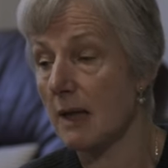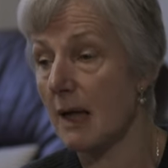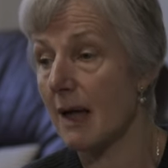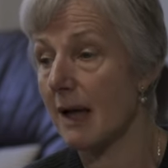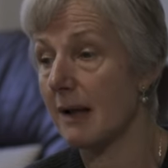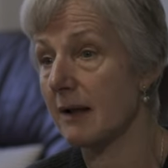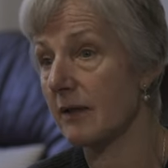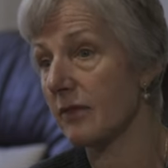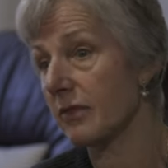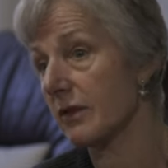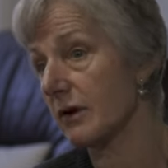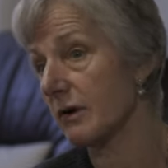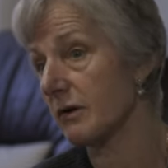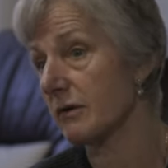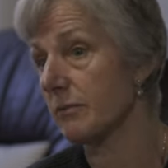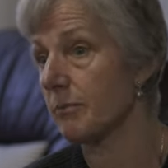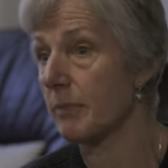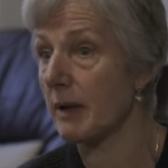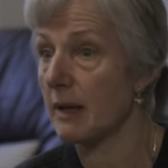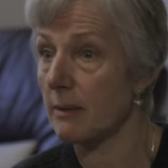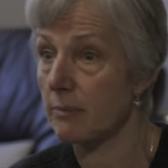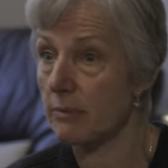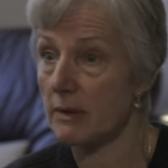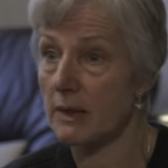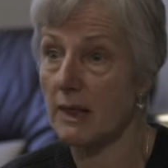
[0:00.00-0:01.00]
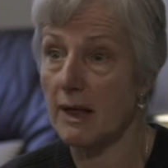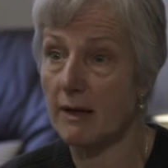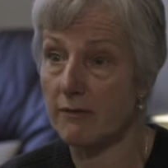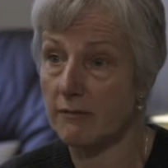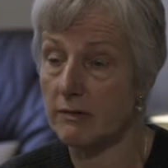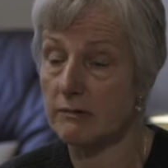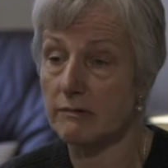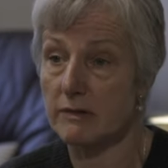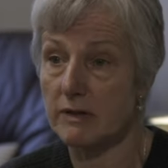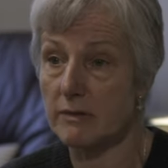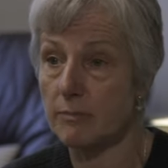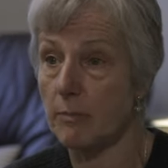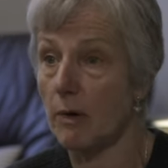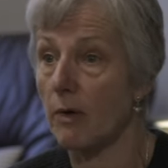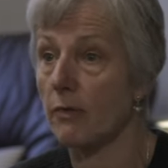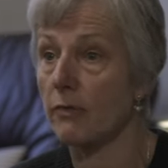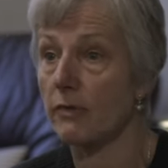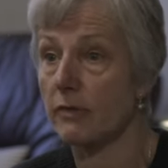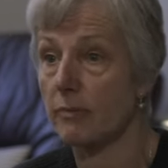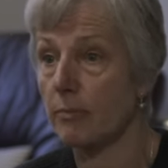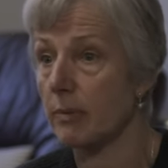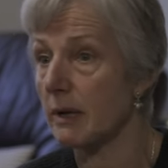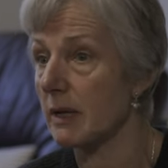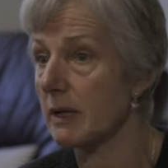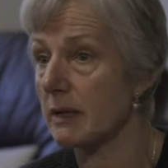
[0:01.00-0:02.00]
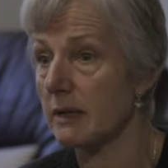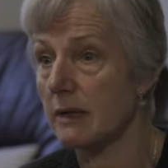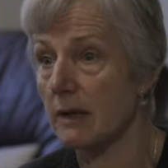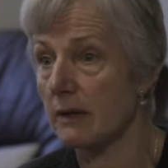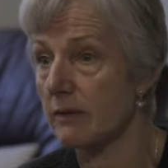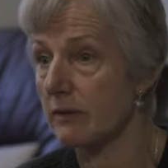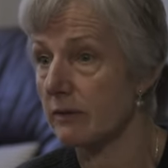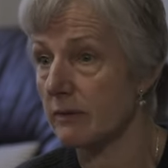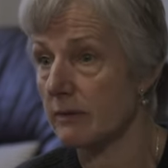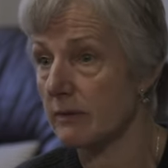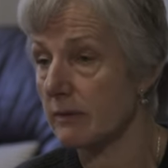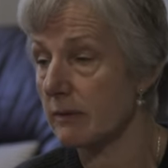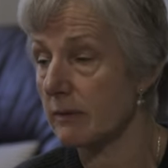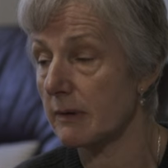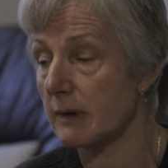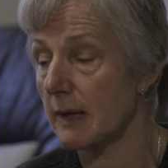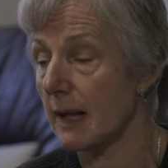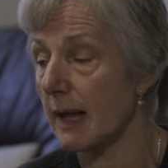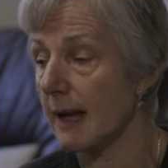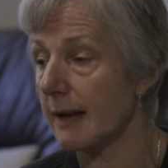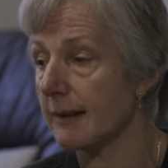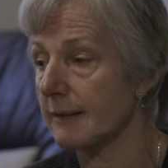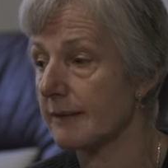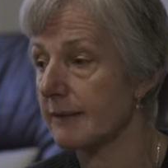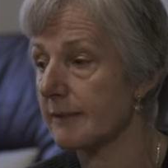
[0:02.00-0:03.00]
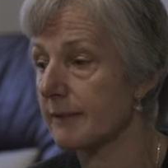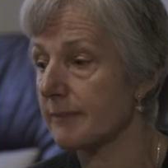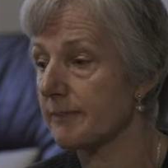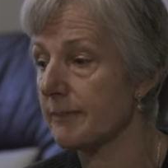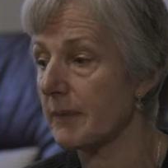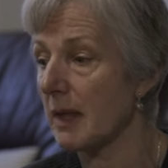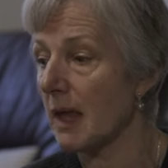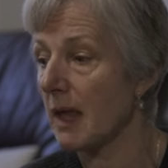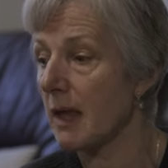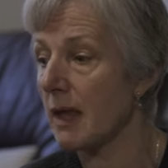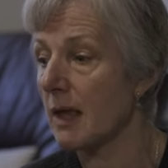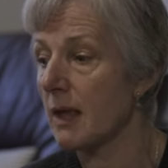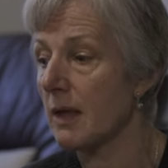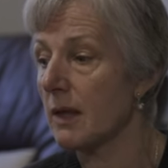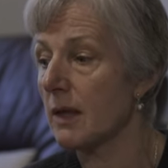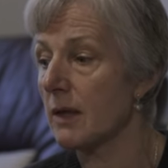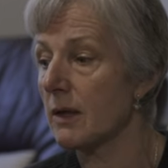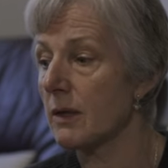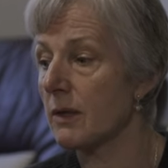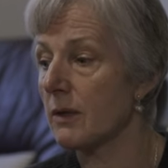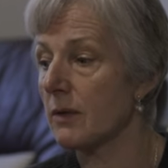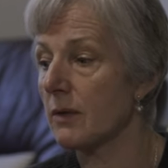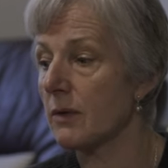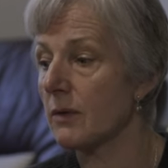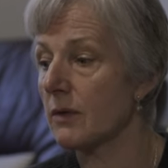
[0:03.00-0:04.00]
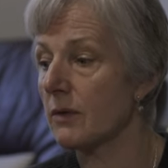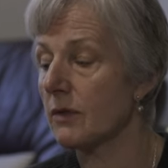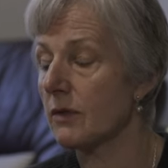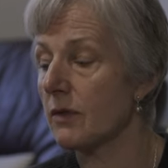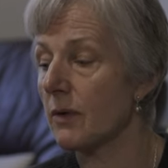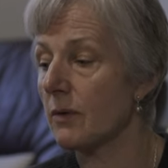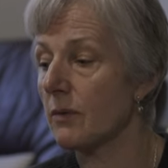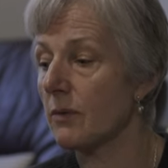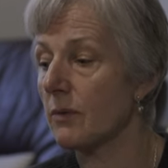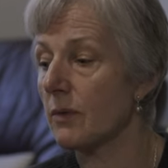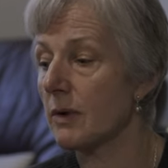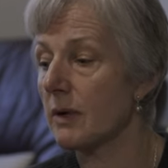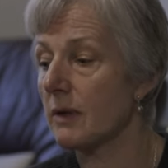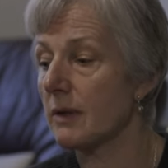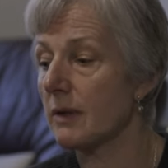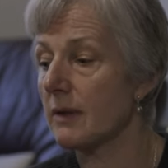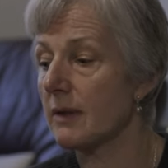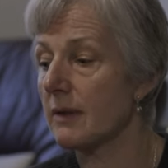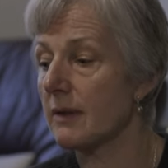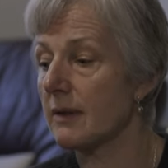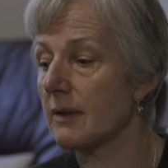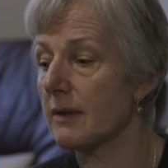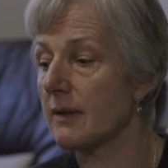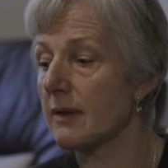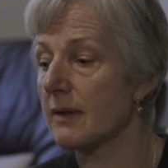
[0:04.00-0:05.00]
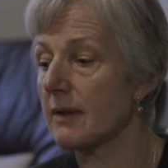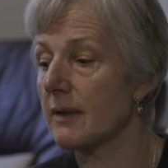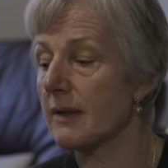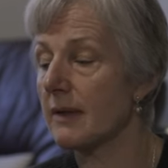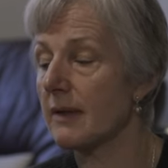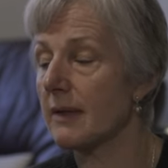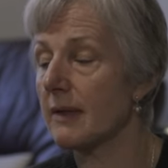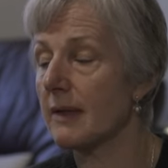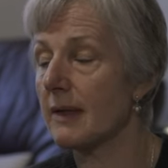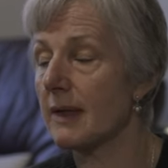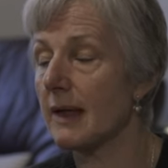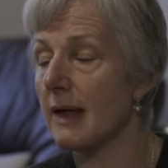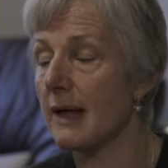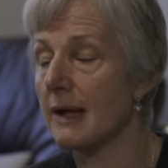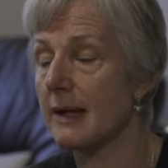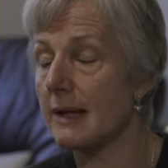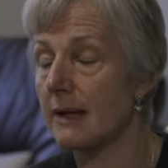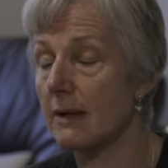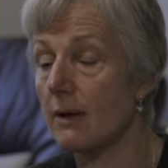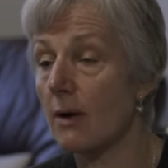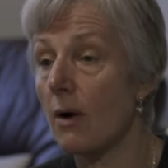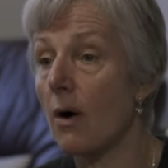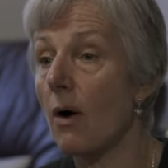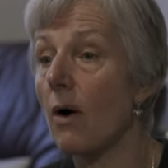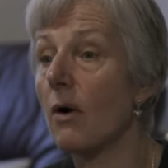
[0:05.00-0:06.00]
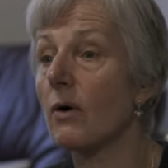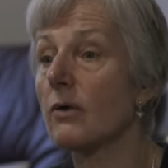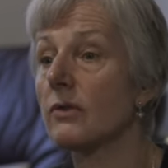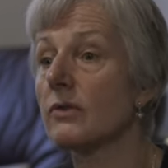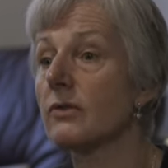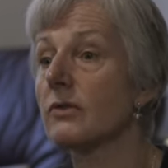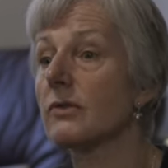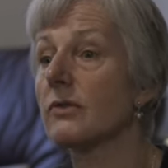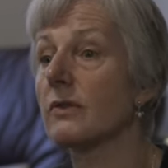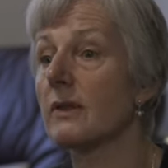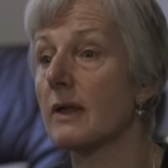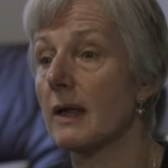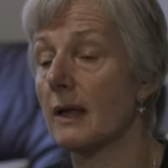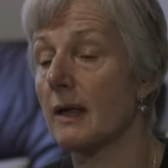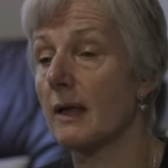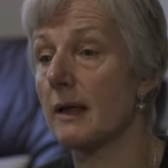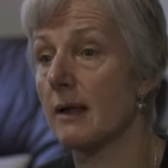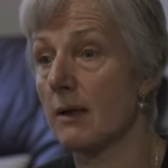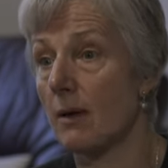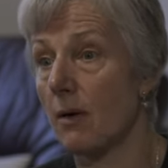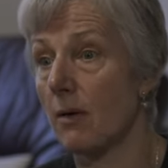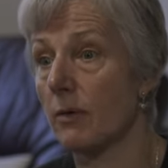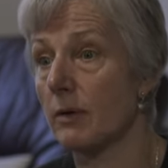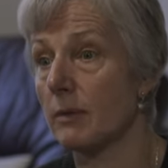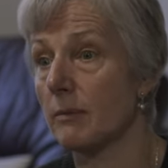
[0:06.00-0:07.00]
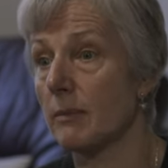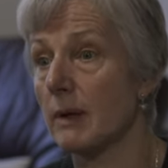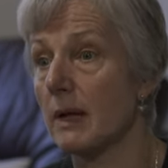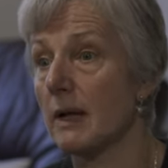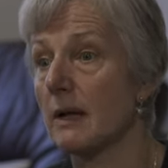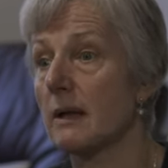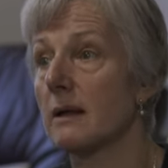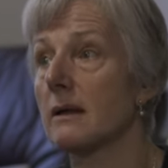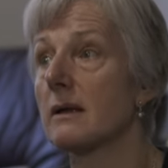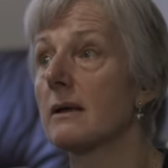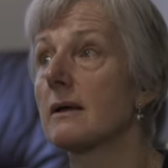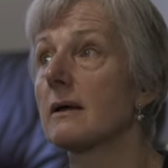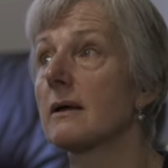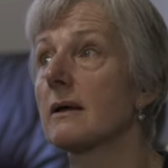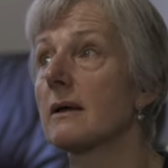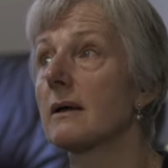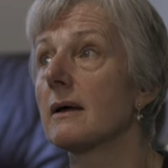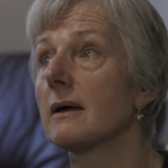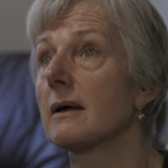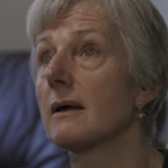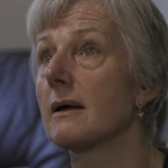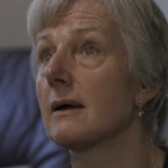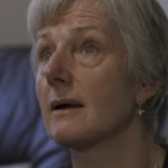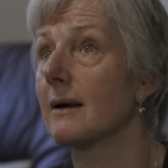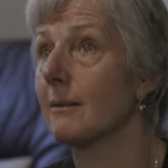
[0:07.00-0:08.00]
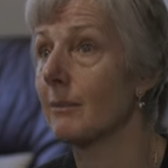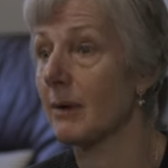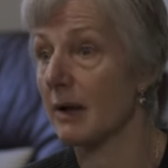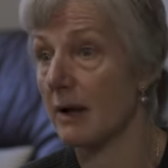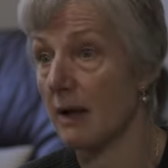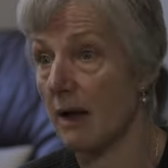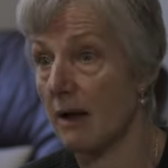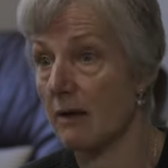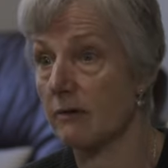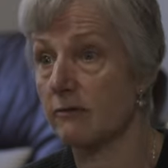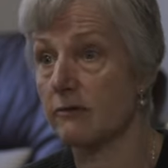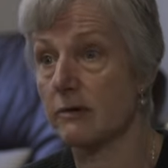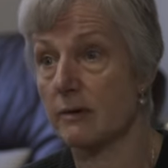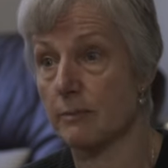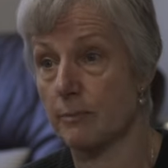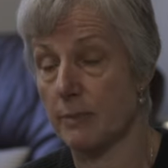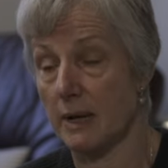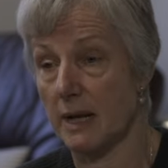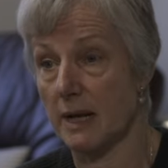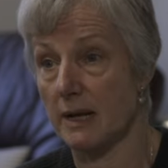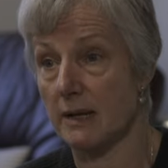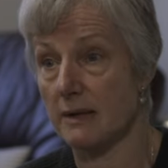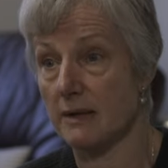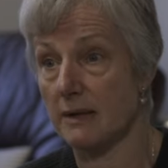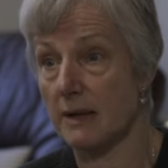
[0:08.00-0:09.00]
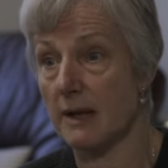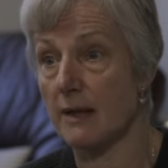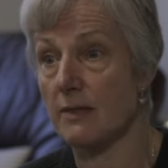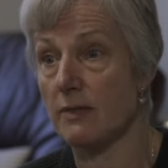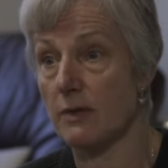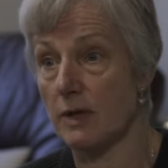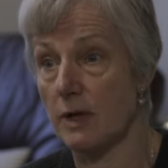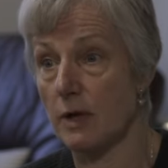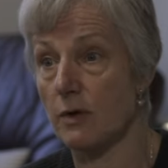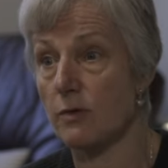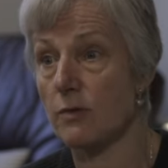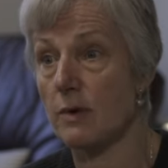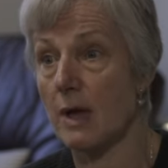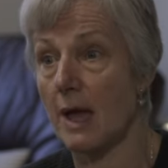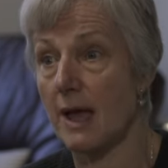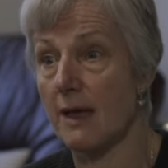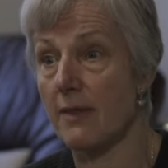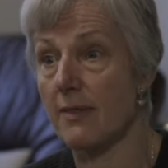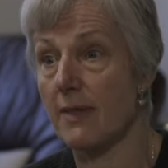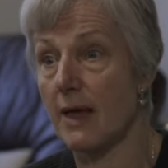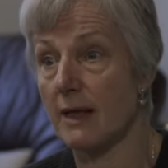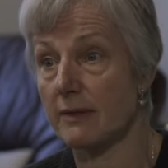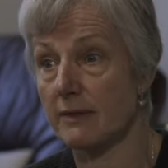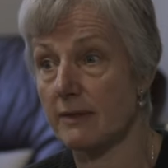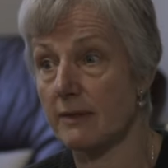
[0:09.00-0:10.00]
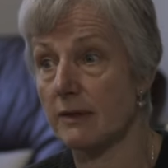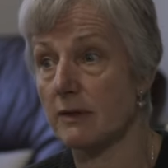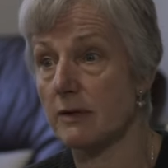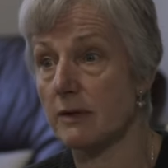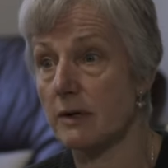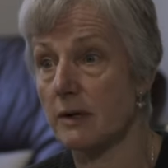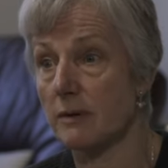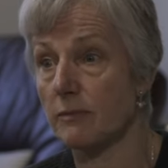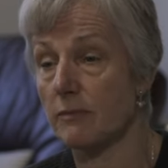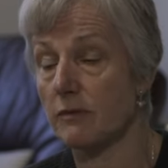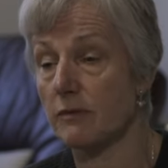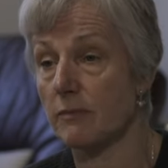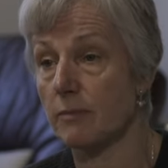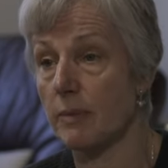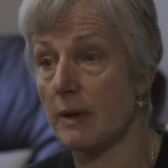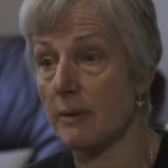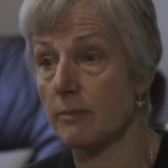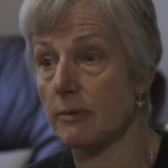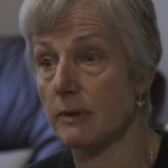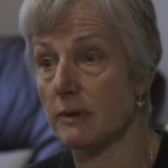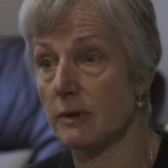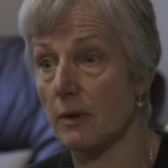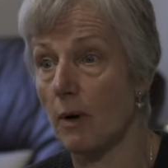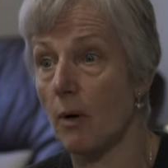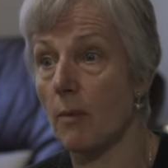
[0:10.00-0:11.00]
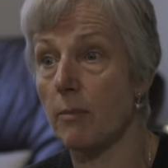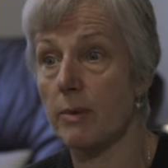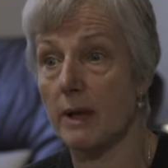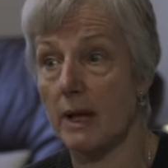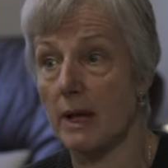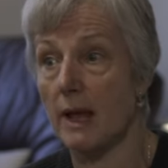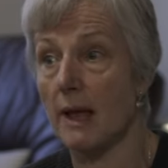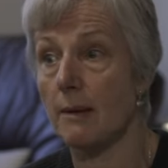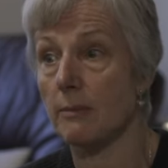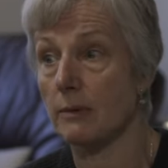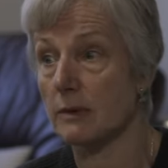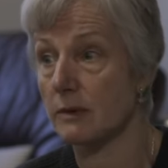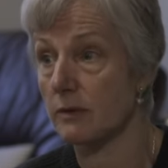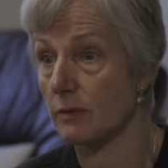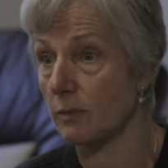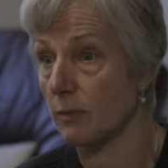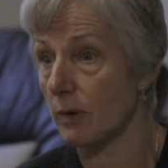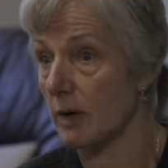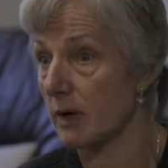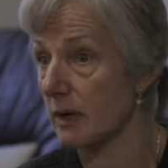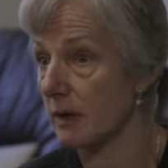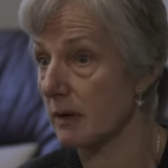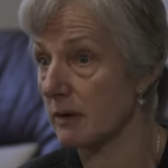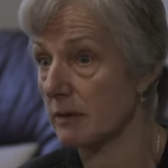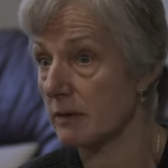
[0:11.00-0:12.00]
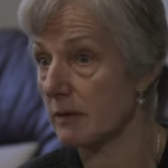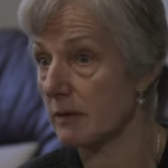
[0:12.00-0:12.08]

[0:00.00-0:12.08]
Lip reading: And a third of people have a response, but it doesn't last. So, and it costs the economy about 100 billion in the UK, and that's in terms of people not being able to work,